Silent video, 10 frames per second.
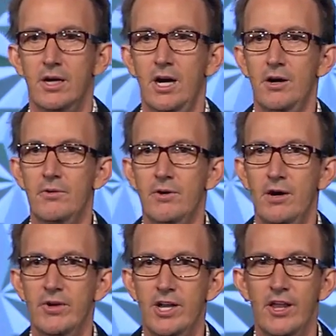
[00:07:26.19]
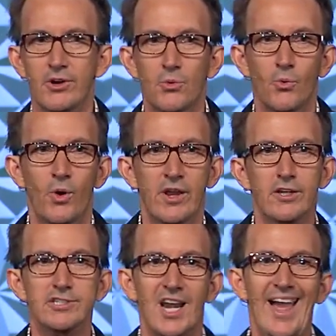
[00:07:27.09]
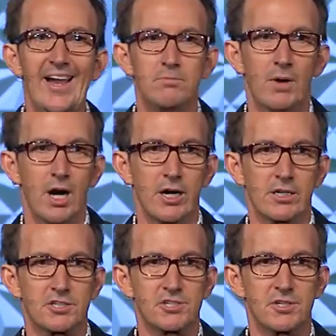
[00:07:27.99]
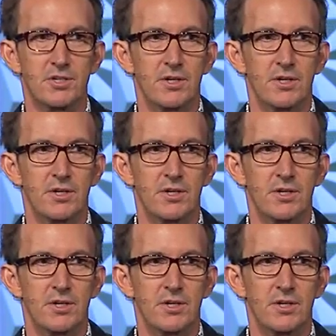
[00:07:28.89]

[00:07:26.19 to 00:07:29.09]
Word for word: of, of another one of those landmarks